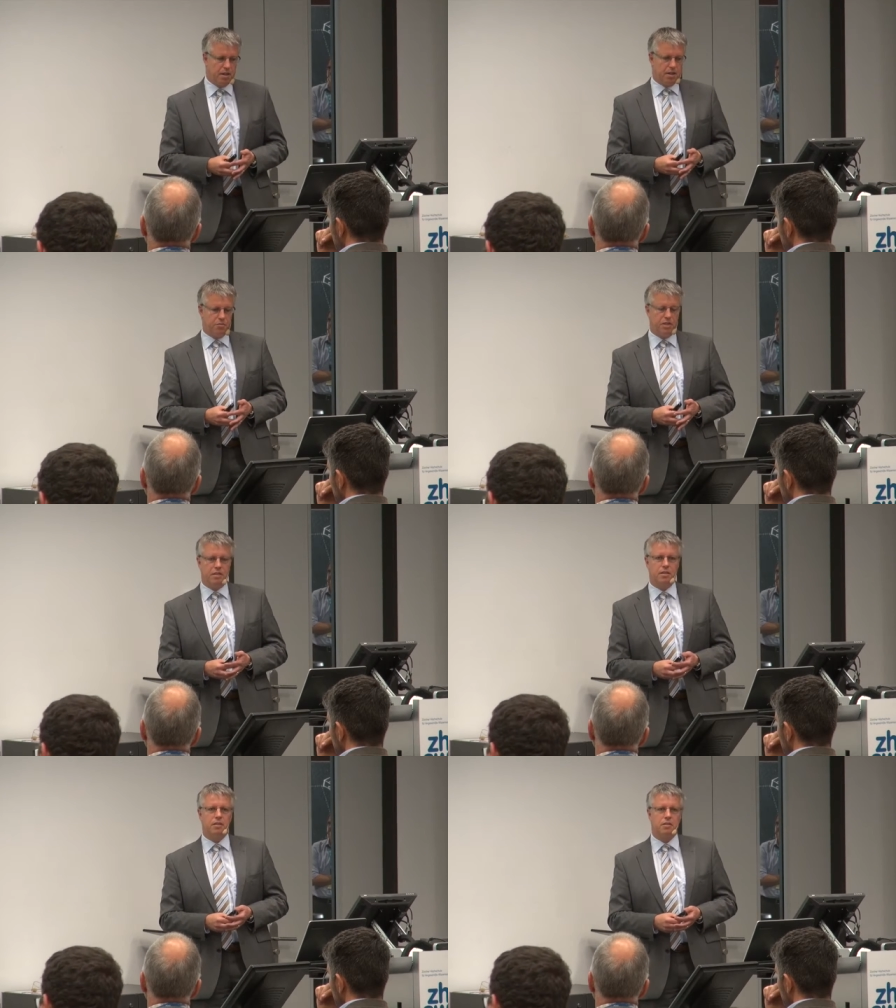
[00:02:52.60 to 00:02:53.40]

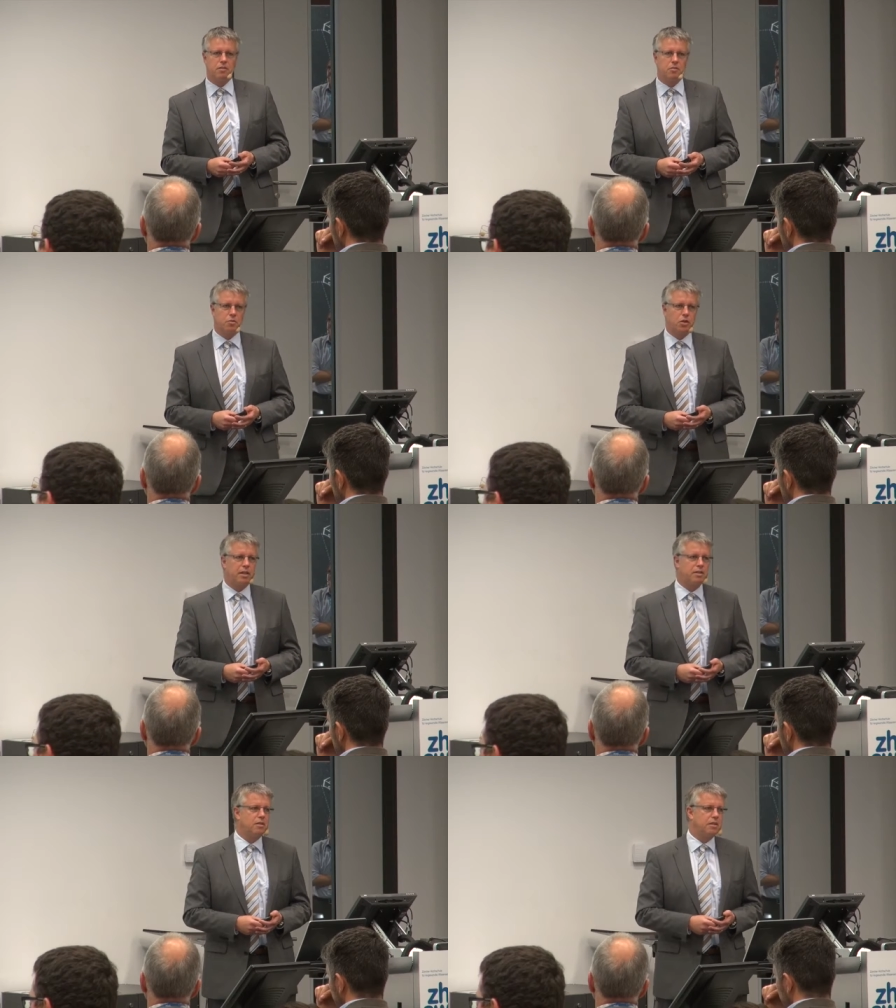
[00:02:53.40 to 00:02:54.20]
VET, the
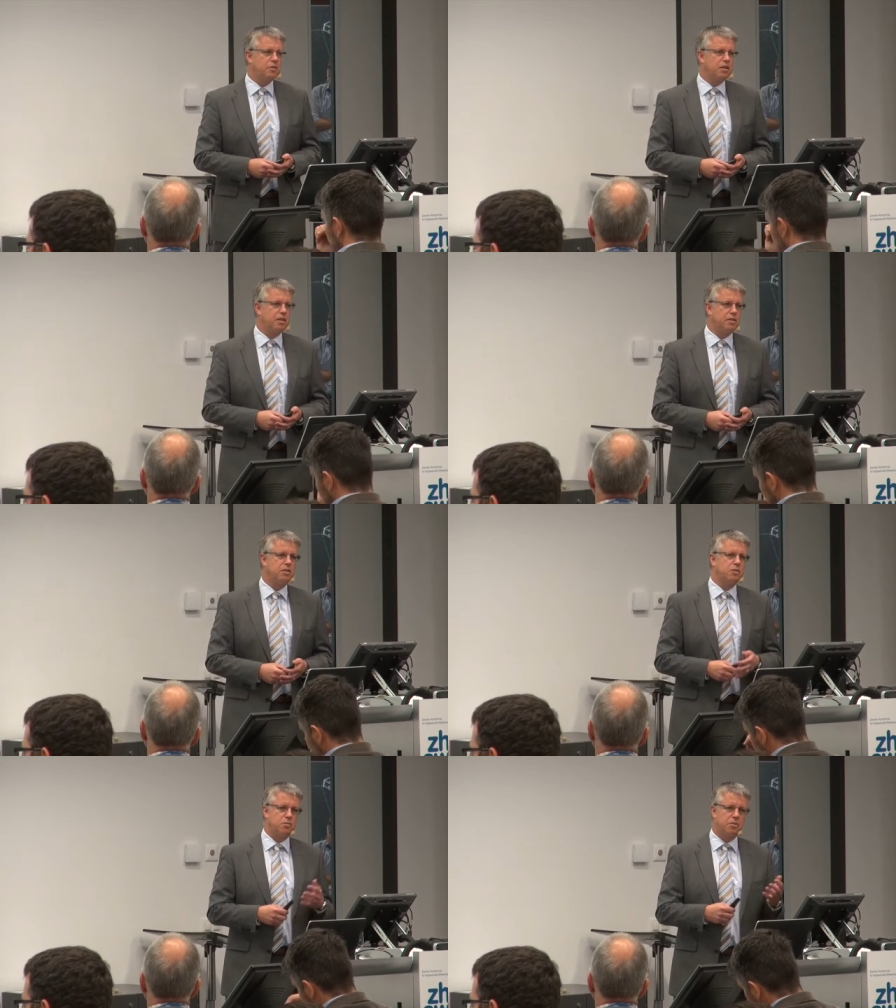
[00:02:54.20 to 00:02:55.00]
vocational
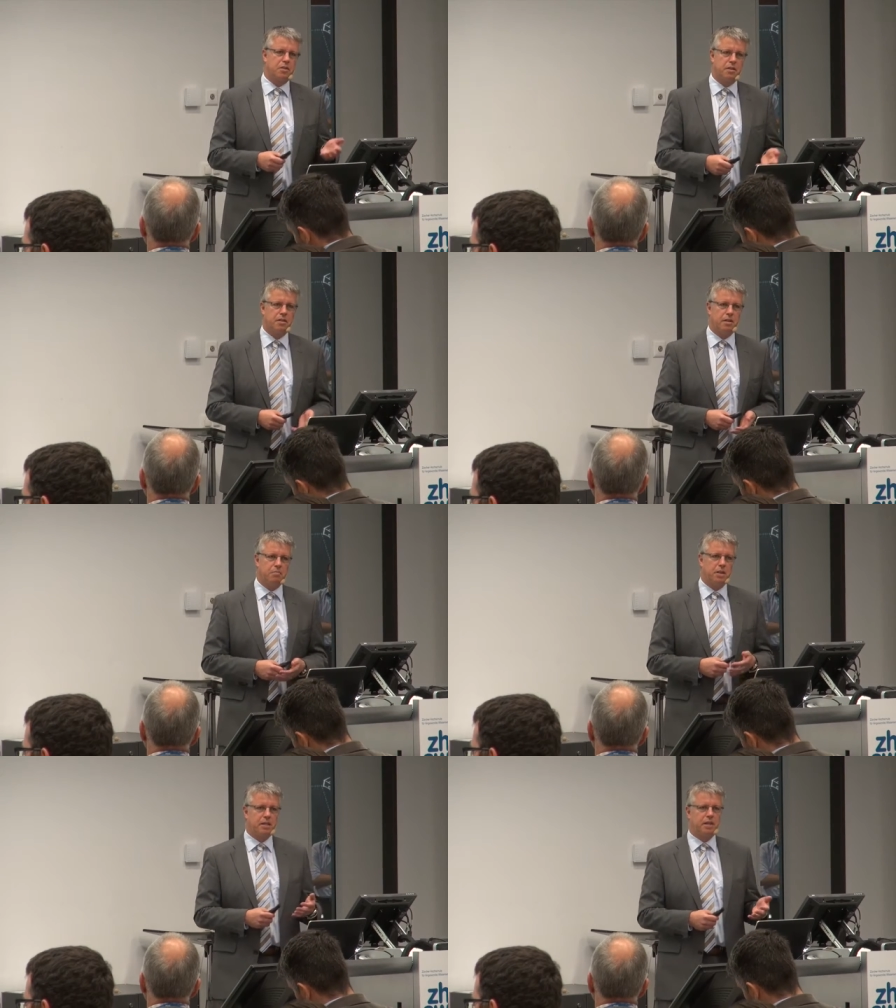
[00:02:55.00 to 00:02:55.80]
education of the
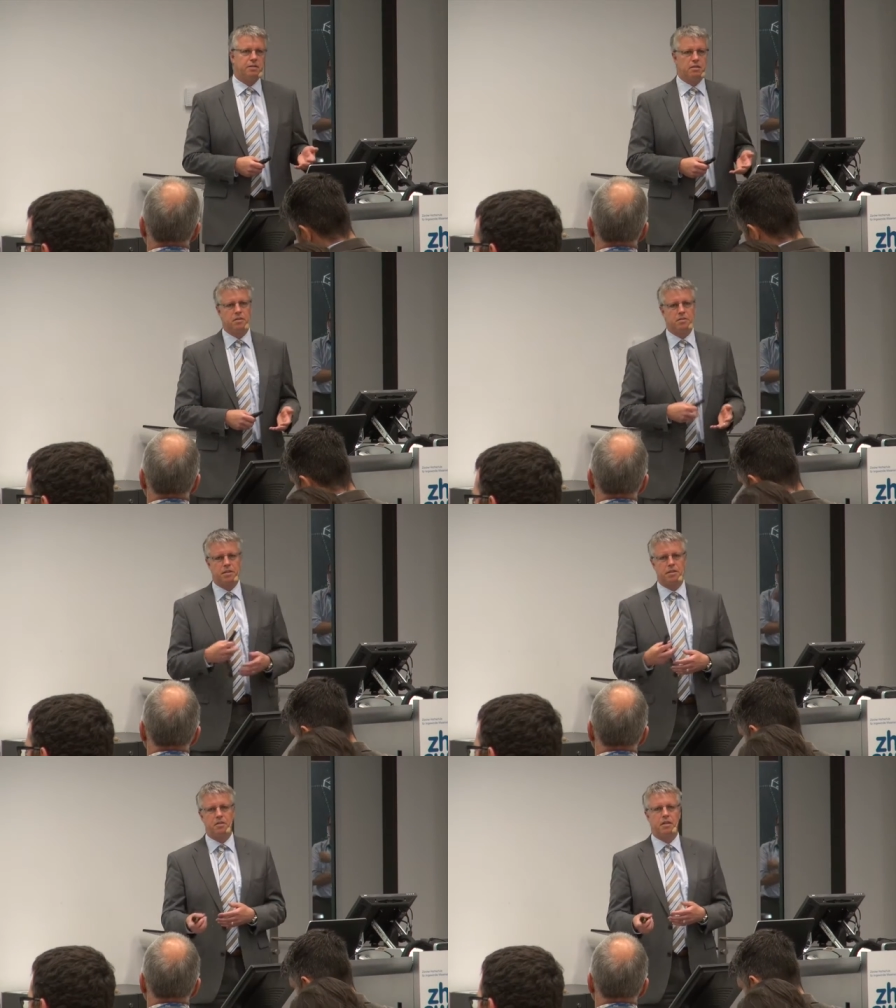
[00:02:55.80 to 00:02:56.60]
mechanical
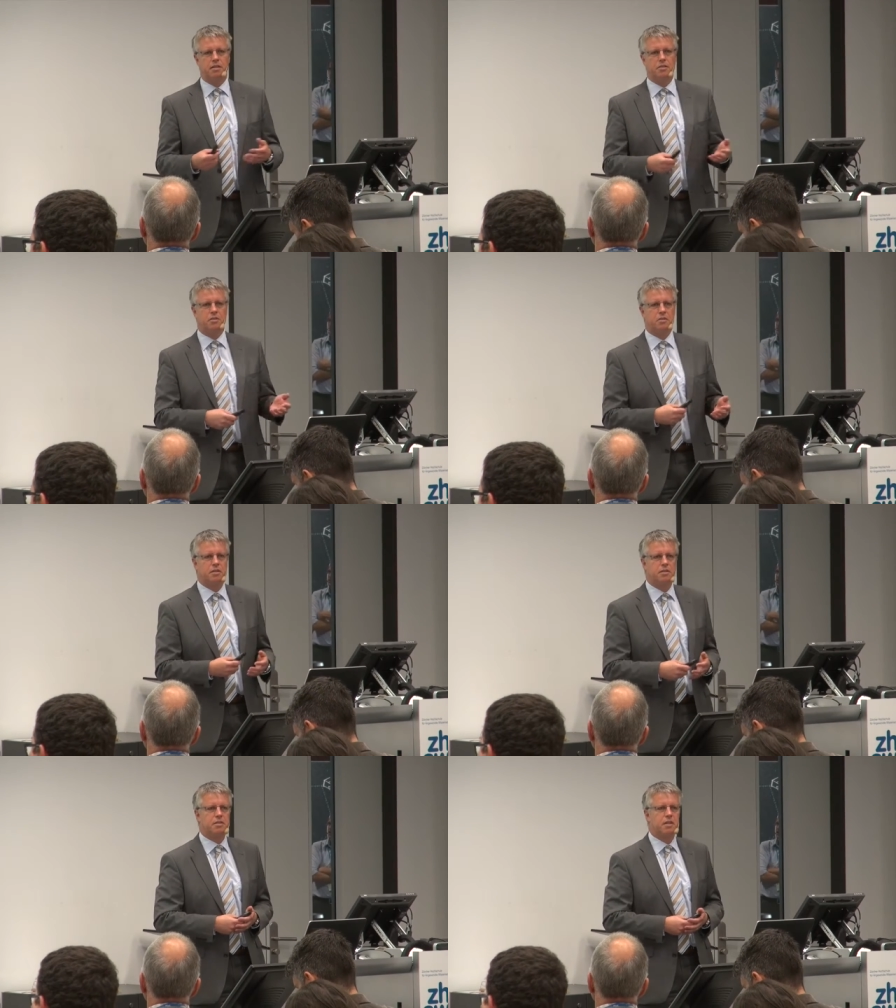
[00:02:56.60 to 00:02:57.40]
design,
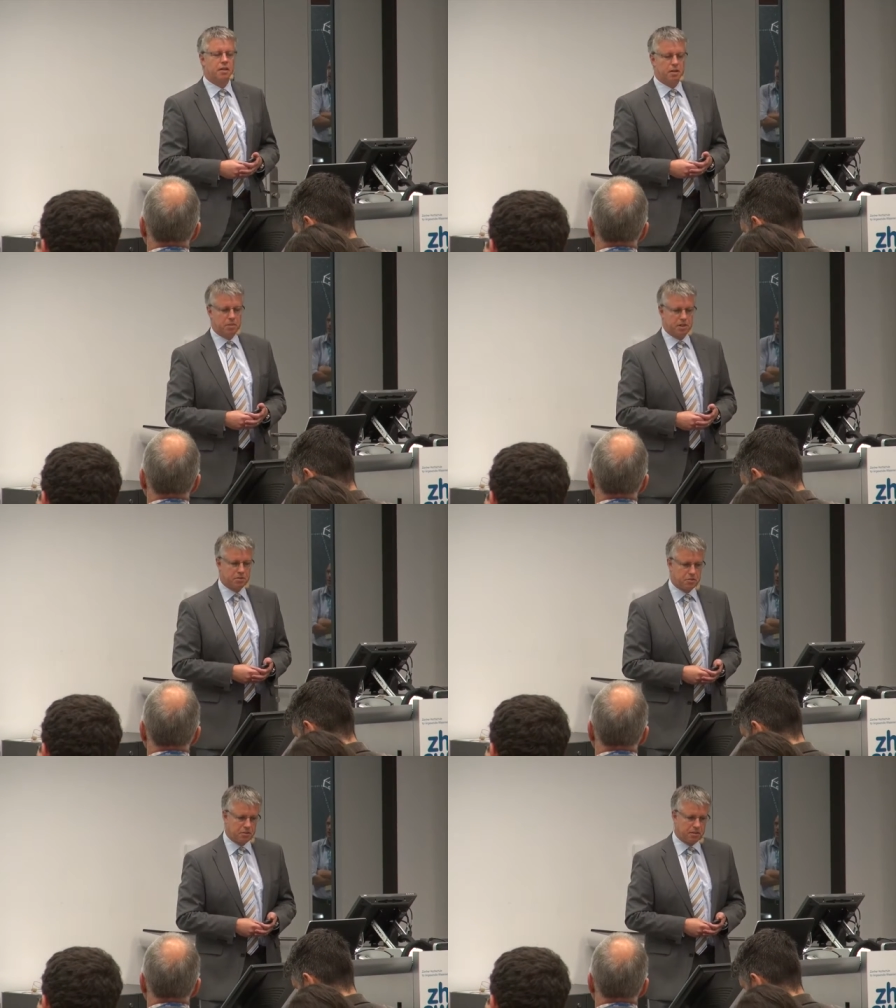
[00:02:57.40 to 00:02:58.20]
electronics,
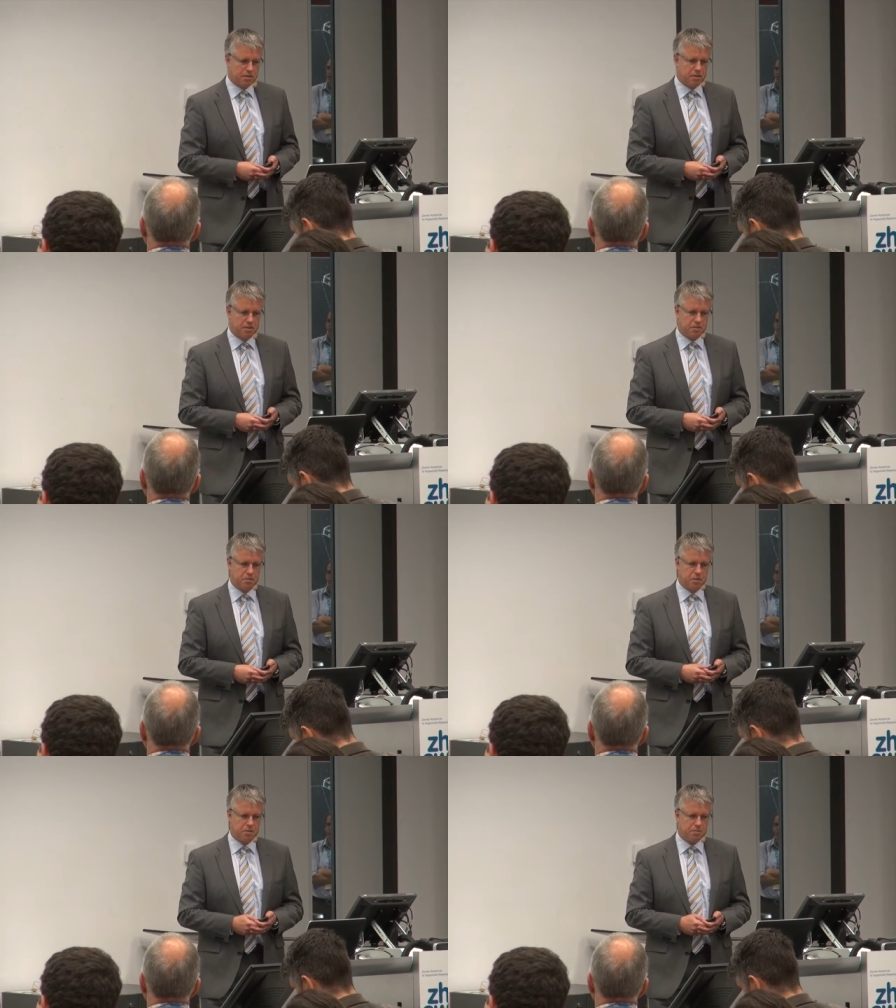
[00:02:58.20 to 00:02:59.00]
mechatronics, and
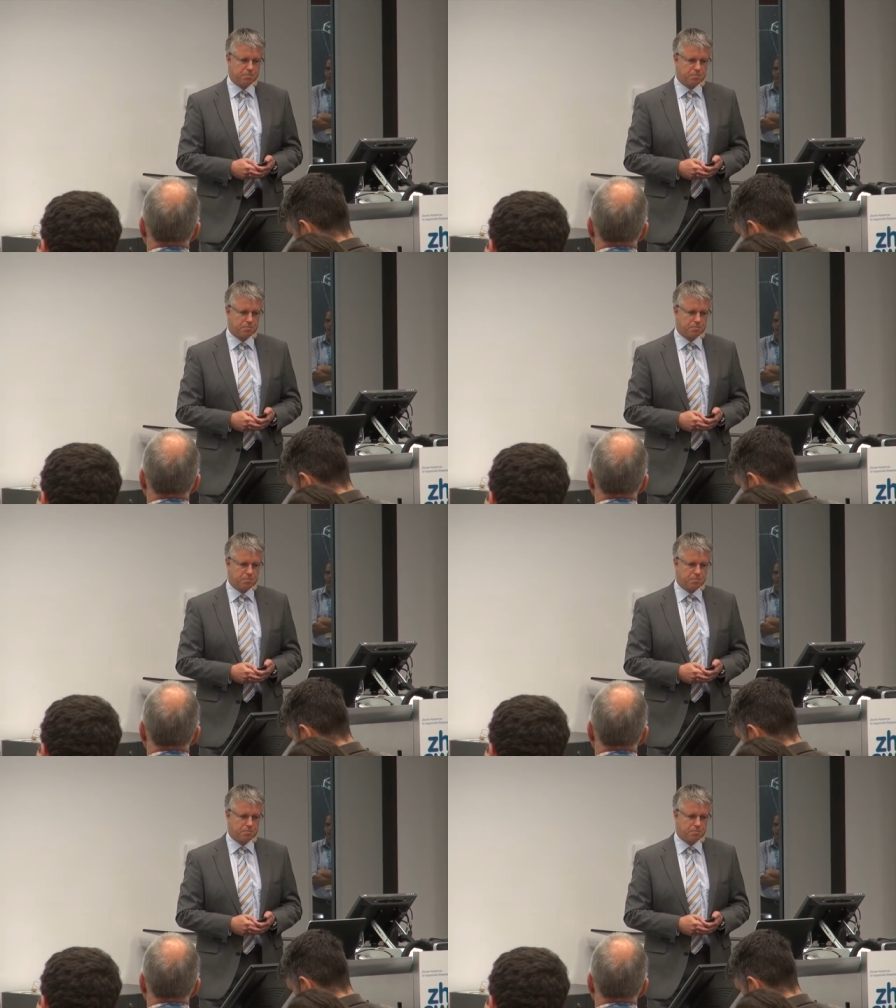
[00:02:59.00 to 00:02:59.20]
so